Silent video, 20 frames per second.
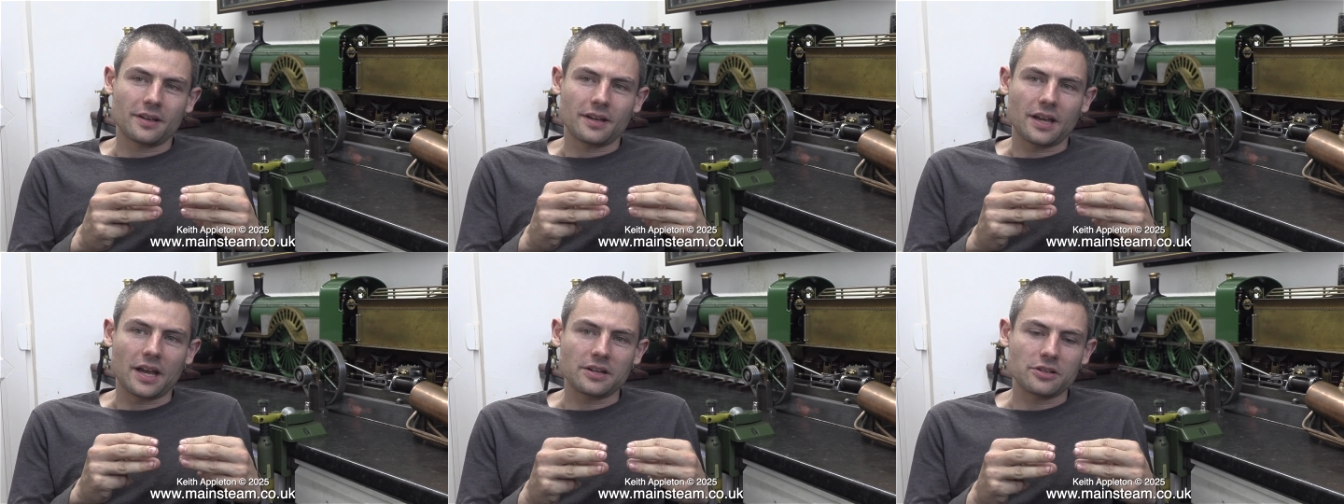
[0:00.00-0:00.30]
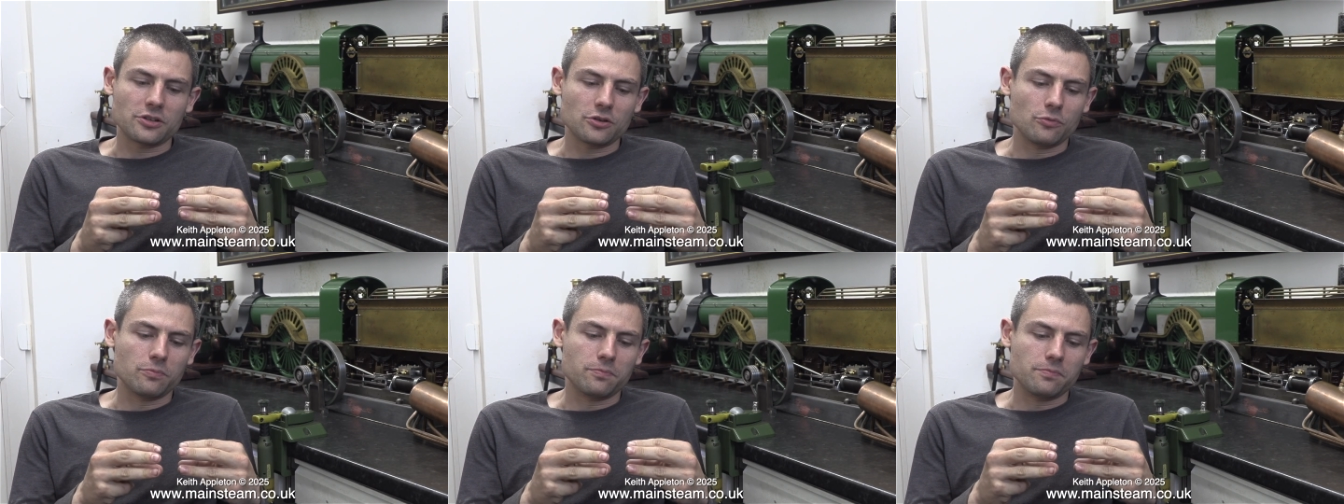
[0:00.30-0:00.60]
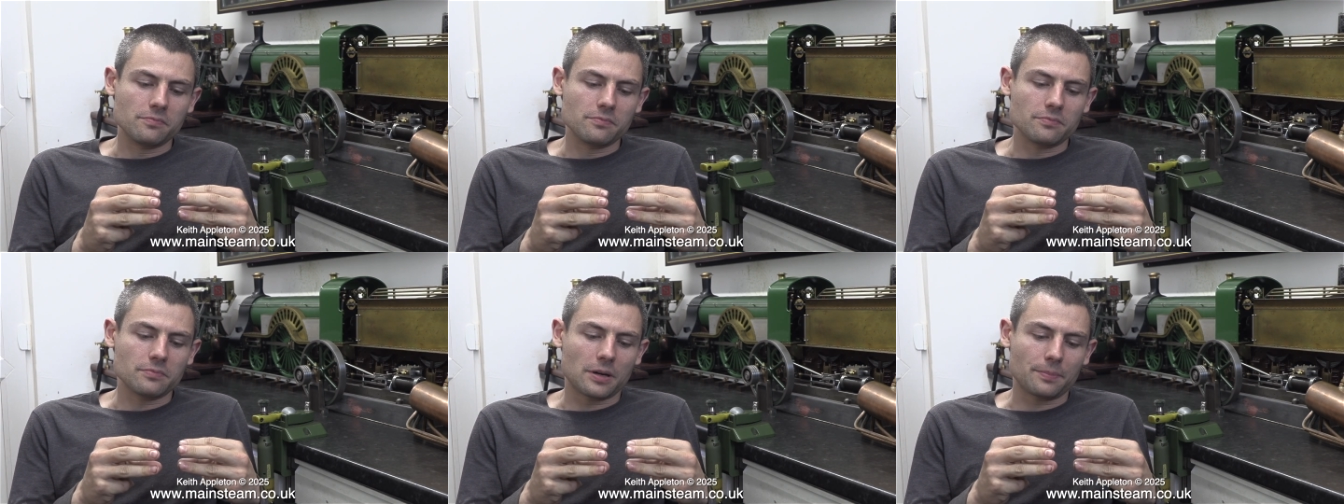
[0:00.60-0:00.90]
and you
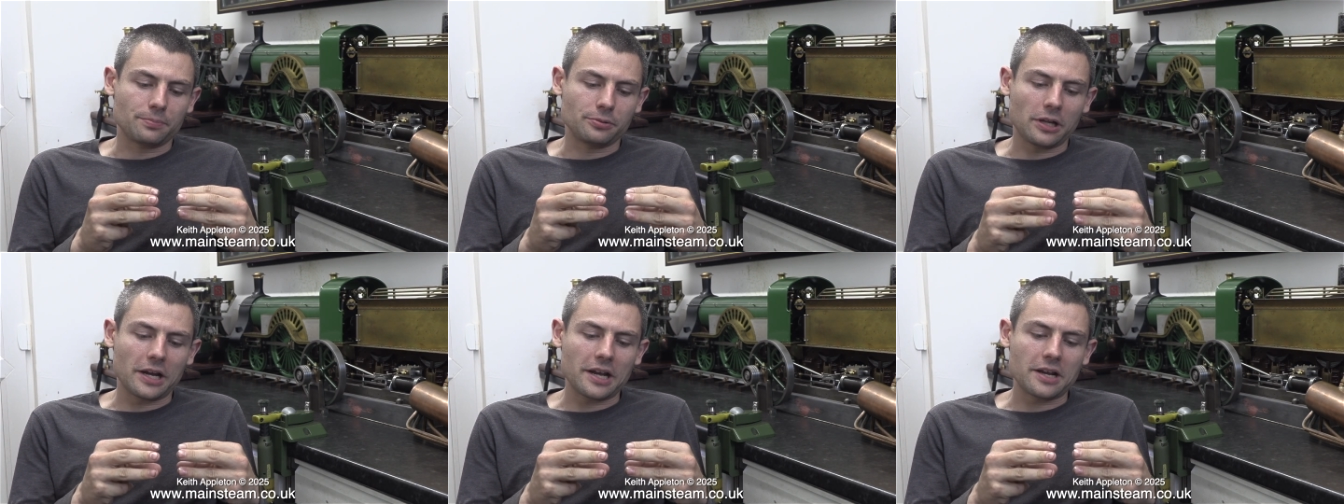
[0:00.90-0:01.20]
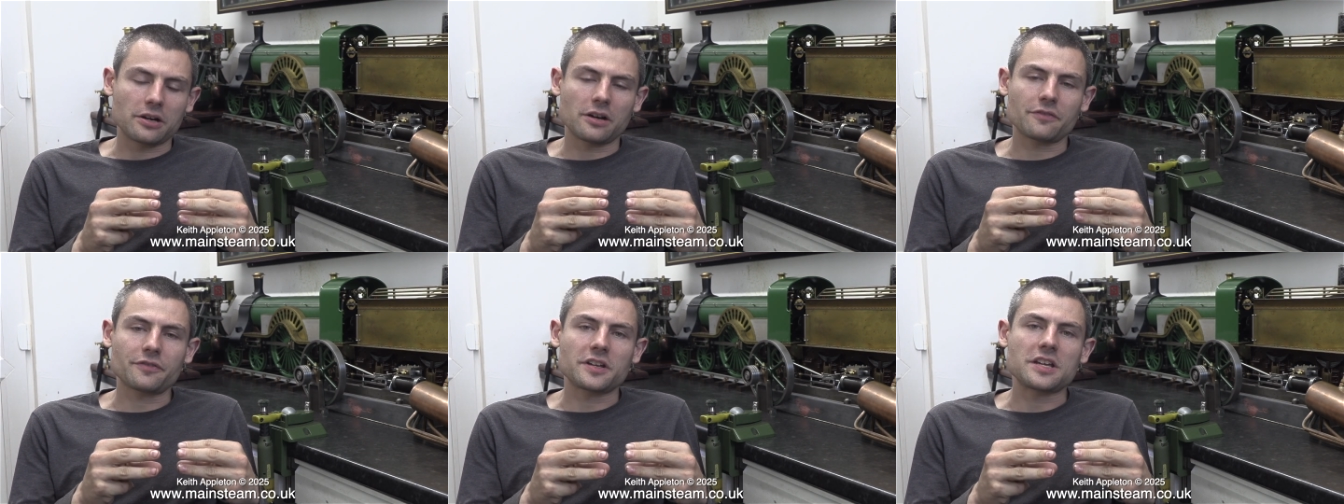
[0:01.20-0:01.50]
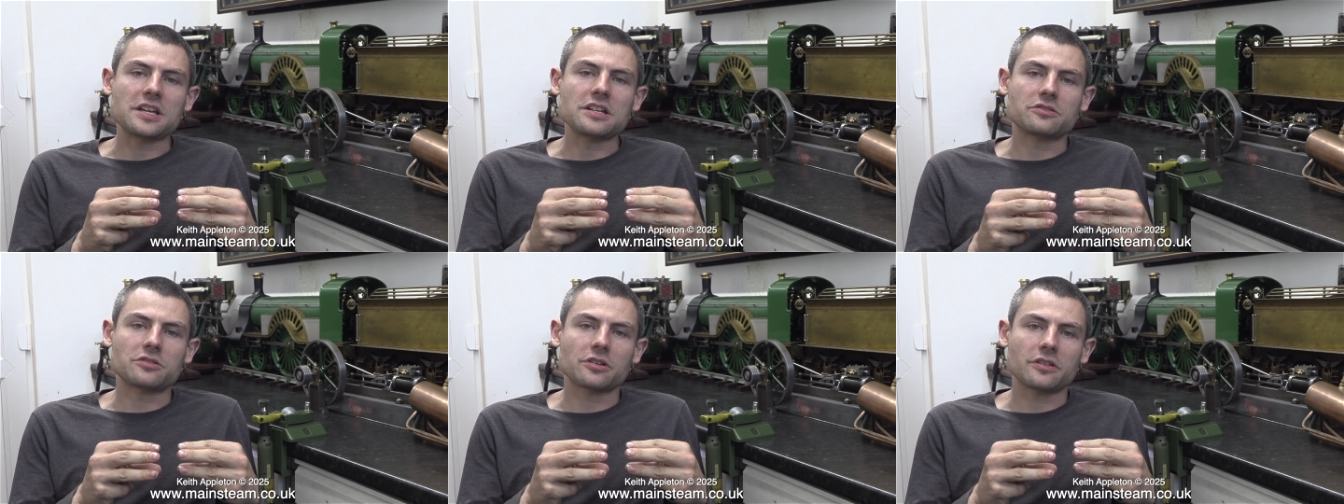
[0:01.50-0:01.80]
apply enough
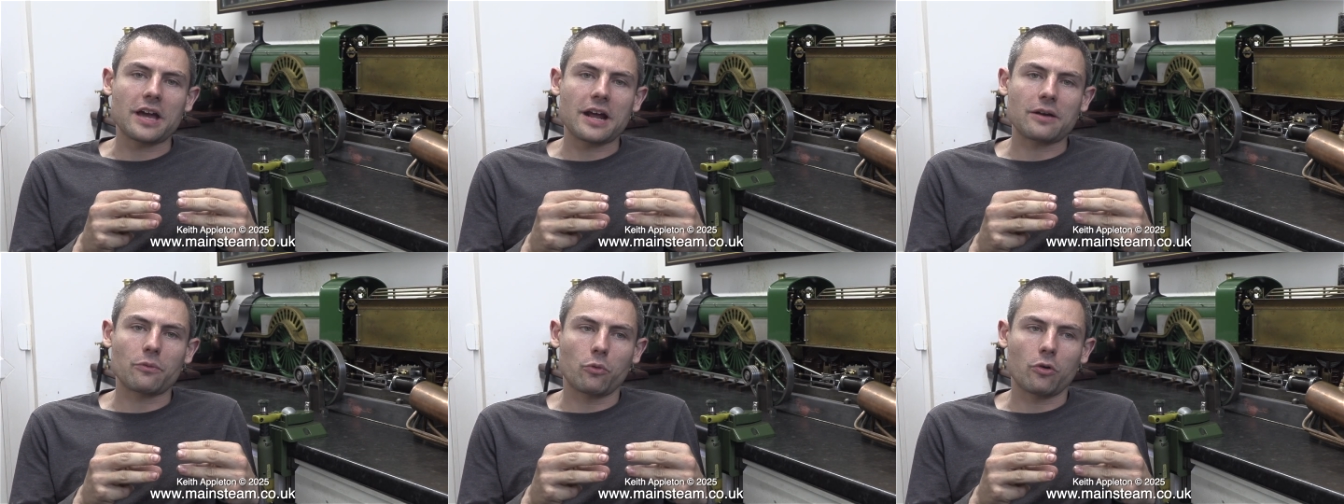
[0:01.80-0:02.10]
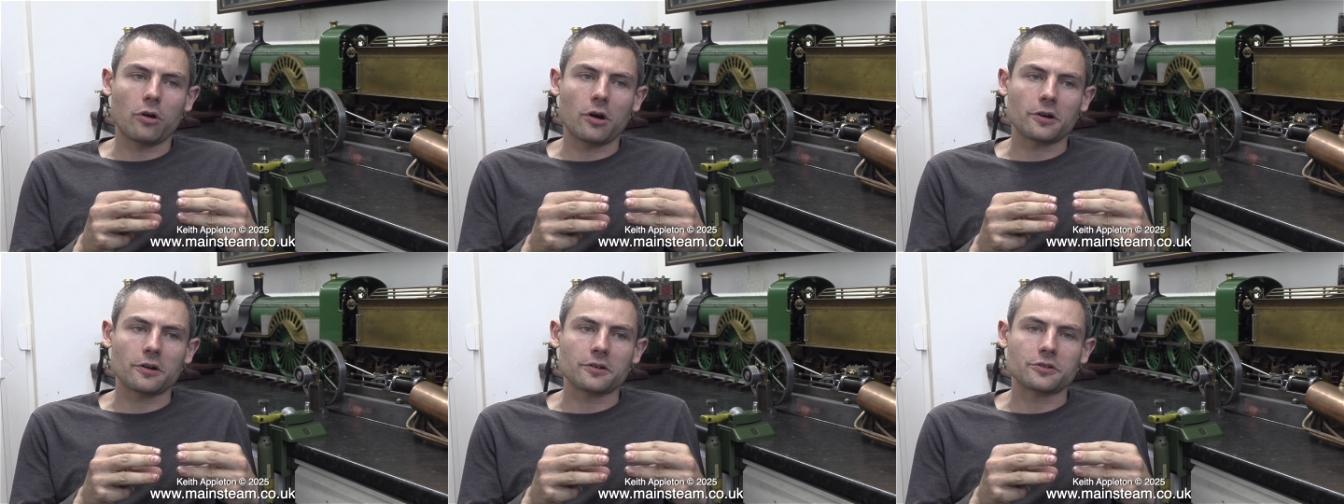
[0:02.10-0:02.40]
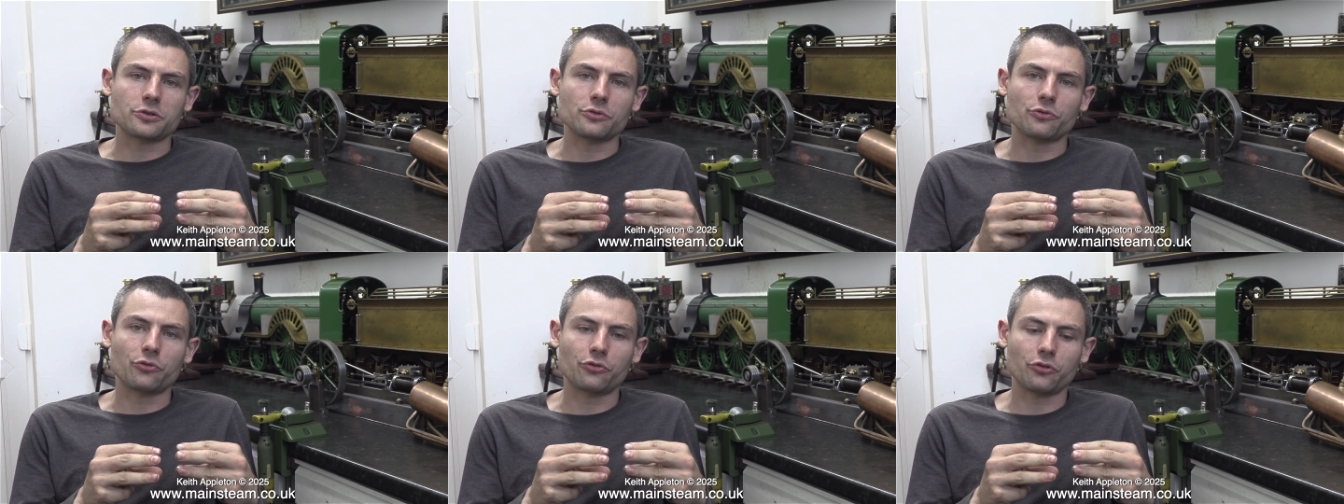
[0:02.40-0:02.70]
heat to that water
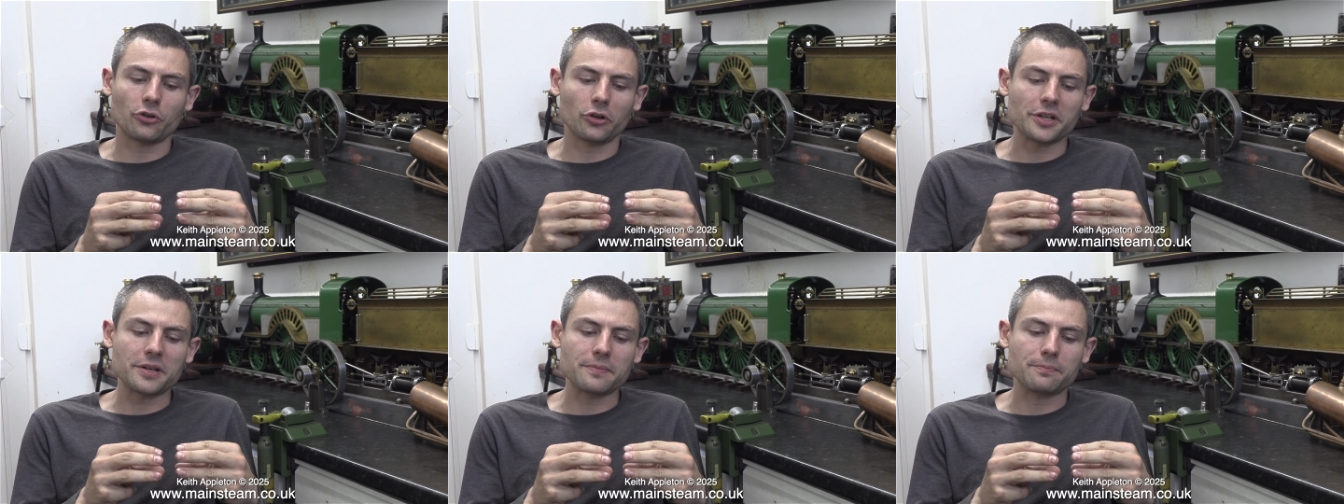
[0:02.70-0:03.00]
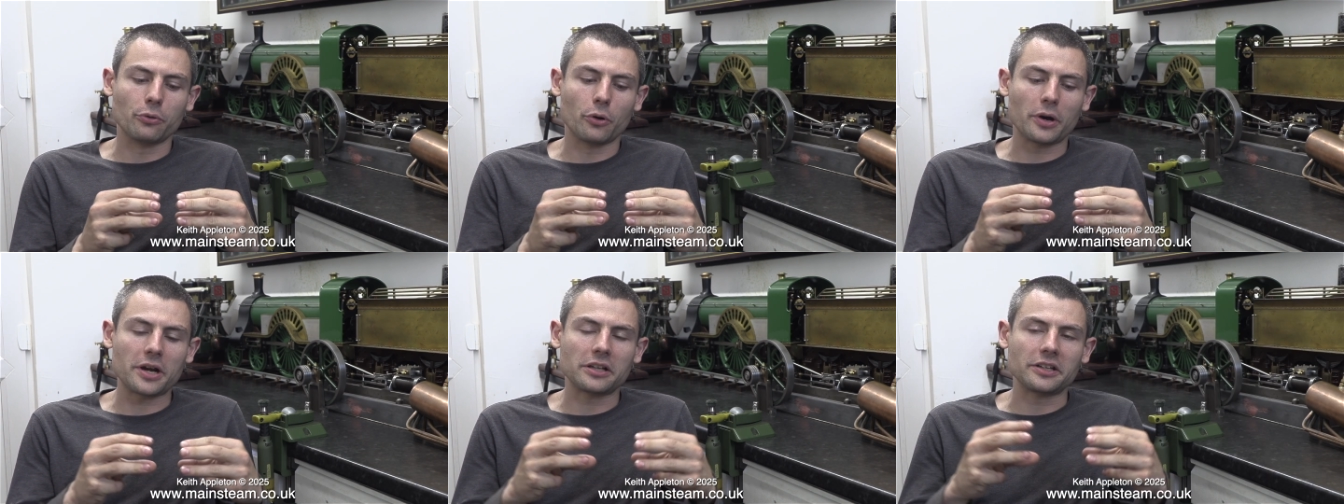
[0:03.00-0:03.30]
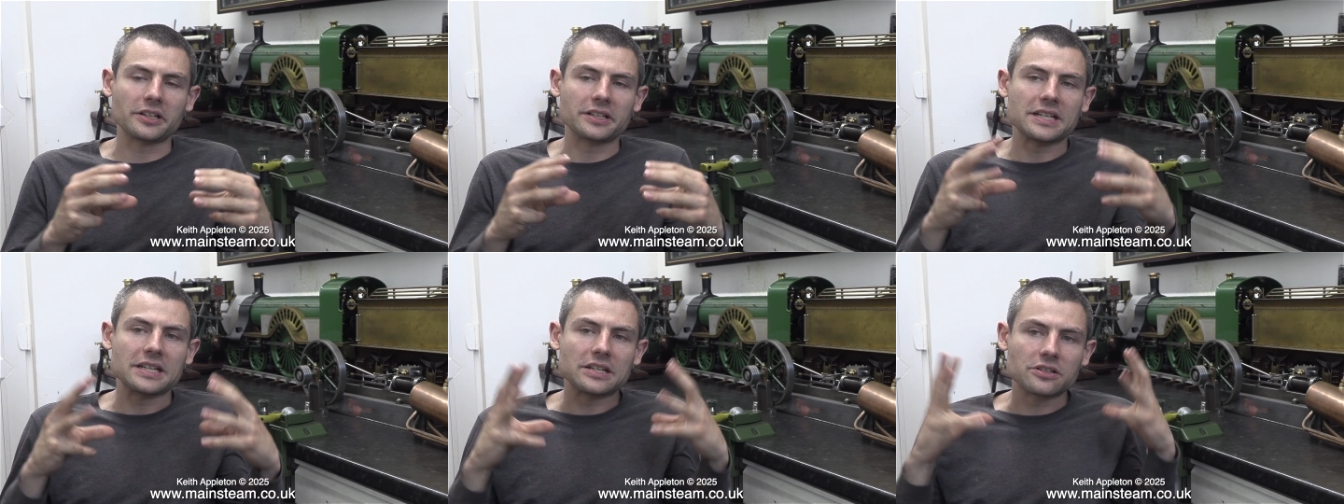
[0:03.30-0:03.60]
to fully
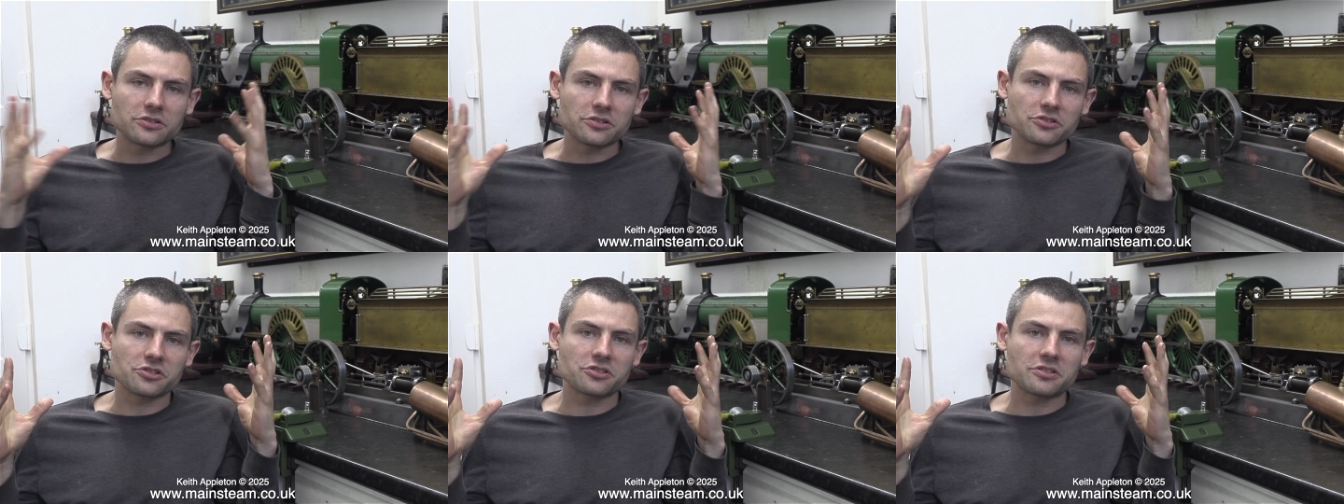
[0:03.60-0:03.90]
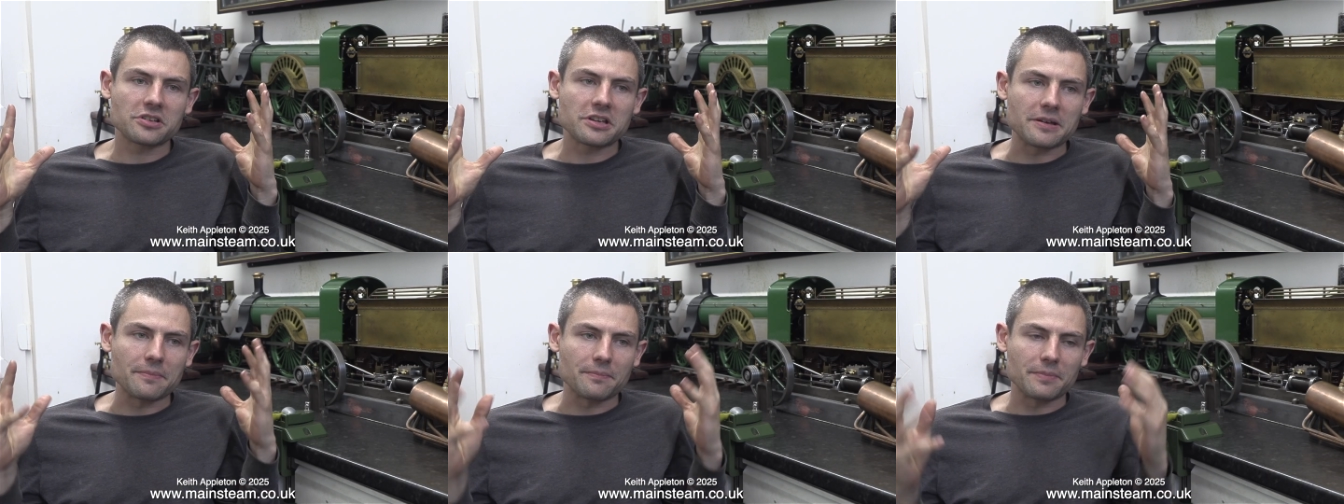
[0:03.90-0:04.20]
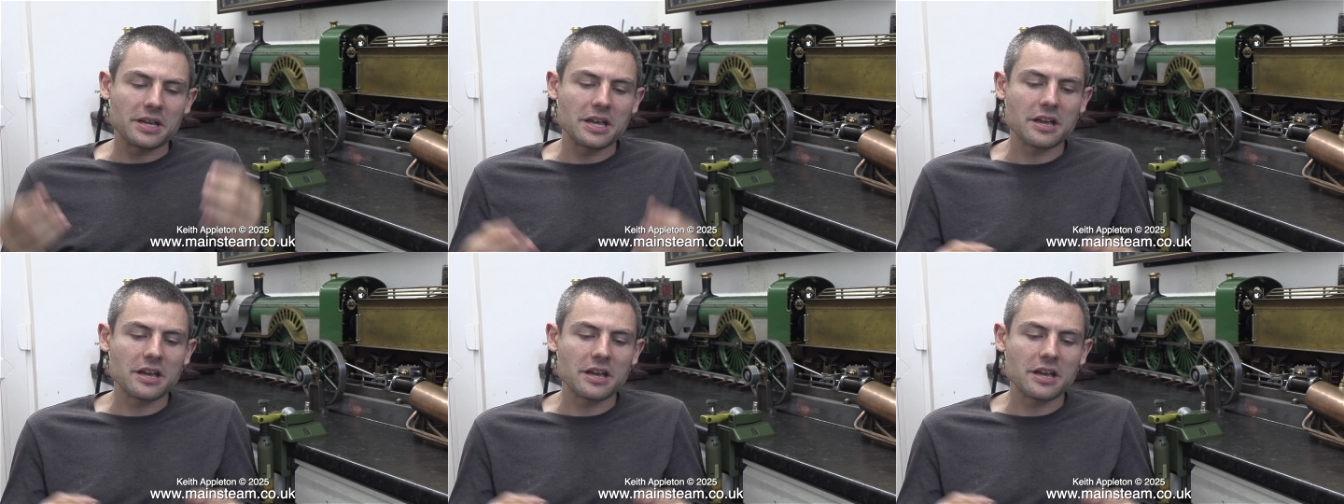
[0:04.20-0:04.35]
boil it into steam.